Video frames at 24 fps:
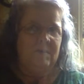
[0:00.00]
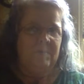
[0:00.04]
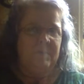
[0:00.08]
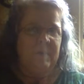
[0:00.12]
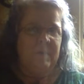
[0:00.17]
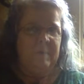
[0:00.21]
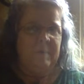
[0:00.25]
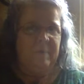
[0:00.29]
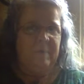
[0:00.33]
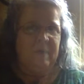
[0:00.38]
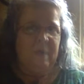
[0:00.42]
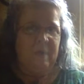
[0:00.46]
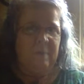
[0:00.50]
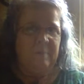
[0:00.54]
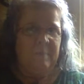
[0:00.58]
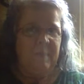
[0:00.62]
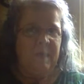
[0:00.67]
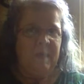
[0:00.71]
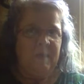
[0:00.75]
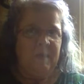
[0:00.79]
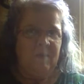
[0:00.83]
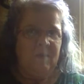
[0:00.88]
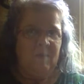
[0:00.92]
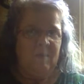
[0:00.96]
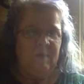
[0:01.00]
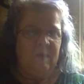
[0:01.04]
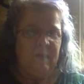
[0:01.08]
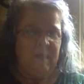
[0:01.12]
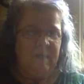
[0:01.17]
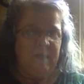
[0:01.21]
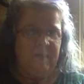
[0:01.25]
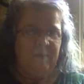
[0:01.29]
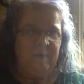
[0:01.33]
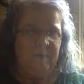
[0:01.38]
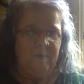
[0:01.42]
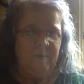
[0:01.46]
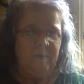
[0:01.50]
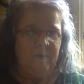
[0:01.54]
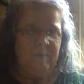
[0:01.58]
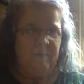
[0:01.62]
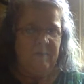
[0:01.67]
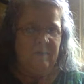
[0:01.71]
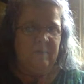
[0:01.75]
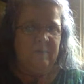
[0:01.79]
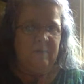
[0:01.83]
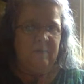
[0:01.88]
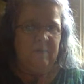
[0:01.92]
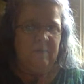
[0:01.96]
maybe come back on later,
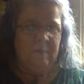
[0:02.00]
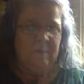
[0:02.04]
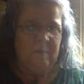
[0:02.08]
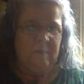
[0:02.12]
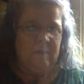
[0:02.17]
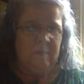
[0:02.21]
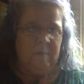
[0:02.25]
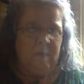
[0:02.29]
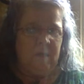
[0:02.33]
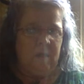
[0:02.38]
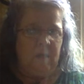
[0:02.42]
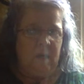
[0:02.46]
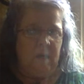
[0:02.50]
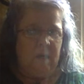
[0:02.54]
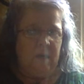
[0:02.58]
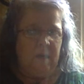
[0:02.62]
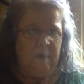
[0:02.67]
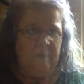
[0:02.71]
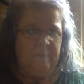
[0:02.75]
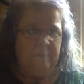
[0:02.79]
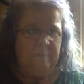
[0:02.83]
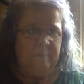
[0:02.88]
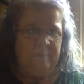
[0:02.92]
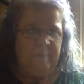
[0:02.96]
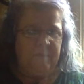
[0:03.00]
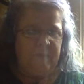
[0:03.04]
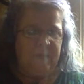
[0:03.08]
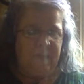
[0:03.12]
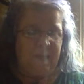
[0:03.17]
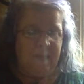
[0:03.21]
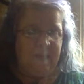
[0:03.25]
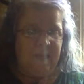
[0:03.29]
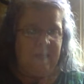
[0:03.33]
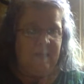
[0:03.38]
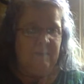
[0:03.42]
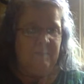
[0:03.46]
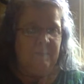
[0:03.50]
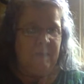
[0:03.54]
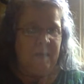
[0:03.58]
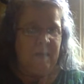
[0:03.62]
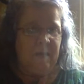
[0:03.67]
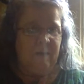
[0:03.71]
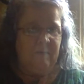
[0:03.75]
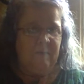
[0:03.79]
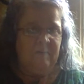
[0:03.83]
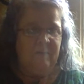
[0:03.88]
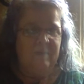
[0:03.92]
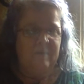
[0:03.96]
I'm thinking
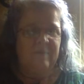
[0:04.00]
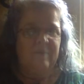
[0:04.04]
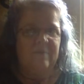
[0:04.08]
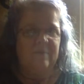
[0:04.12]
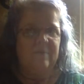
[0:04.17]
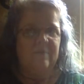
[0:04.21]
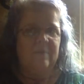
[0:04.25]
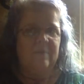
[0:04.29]
about